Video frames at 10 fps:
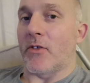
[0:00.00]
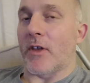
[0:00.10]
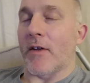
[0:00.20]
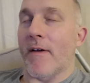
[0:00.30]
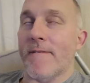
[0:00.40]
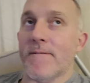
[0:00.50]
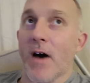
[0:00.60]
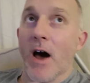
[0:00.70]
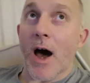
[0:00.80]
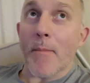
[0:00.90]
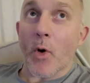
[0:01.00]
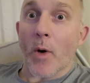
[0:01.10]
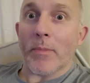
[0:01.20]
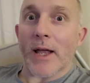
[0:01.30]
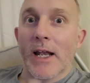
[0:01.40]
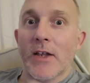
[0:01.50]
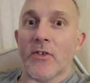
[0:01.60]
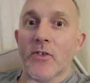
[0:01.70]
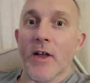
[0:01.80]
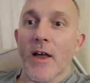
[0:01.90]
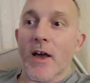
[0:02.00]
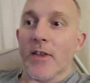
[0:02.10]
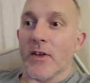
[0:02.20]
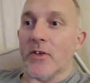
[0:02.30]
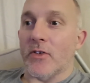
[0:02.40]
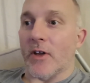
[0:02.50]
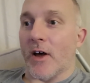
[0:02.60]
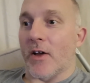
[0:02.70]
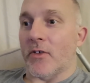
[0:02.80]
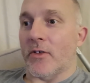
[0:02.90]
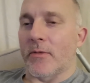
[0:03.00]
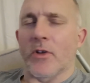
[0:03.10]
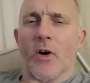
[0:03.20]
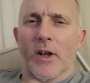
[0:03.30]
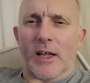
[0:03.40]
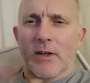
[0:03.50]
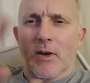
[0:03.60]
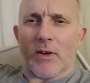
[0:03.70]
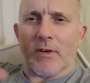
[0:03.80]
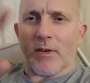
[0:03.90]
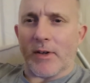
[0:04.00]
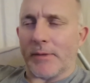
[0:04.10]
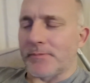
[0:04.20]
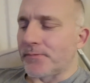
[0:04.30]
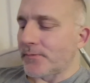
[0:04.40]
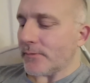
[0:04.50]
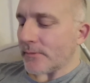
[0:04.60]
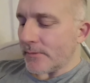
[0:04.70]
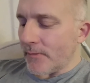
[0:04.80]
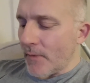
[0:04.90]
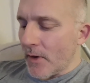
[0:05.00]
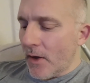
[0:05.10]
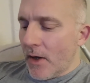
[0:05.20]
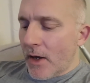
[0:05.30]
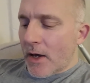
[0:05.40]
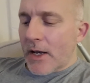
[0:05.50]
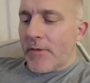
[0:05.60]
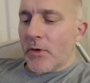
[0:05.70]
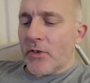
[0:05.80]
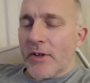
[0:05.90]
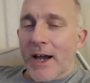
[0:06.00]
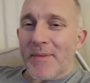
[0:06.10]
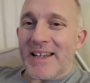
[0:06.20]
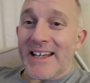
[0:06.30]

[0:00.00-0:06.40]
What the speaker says: So there are far more planets than stars, not on it, going around it. And if you want to know how many